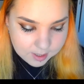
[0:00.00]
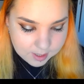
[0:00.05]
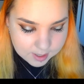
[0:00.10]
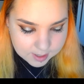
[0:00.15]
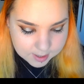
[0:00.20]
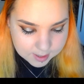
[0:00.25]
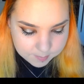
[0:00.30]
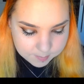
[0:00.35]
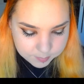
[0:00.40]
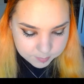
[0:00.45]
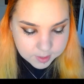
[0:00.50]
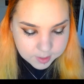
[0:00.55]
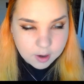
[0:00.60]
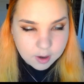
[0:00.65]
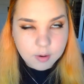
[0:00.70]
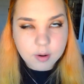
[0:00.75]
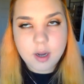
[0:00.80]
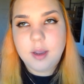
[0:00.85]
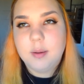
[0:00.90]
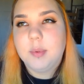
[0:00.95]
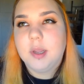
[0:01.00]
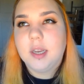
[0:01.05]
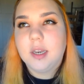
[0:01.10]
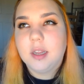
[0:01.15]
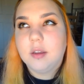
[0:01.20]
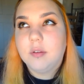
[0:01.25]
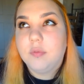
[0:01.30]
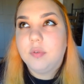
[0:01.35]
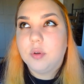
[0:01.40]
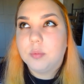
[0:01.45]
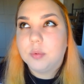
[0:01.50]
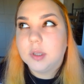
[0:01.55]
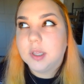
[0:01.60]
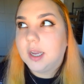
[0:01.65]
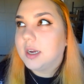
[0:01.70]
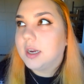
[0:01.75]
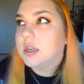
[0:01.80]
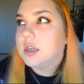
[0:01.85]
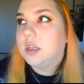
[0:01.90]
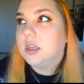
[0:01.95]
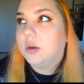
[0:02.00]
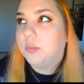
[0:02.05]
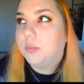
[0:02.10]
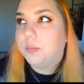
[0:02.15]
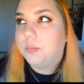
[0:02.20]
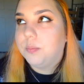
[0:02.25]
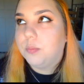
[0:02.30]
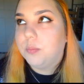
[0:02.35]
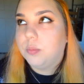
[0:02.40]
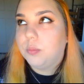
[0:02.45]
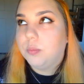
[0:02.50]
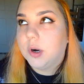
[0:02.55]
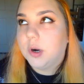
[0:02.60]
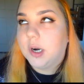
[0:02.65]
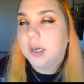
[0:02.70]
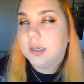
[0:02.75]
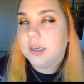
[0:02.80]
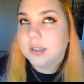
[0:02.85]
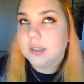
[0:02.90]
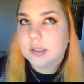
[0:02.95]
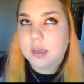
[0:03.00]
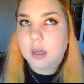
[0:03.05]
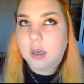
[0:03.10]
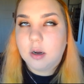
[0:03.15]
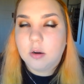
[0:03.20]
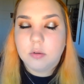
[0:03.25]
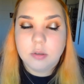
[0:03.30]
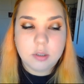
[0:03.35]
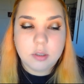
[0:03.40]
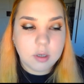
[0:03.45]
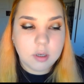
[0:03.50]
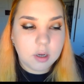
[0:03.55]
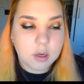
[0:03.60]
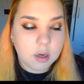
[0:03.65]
Now, I mean, if you would actually wear this out,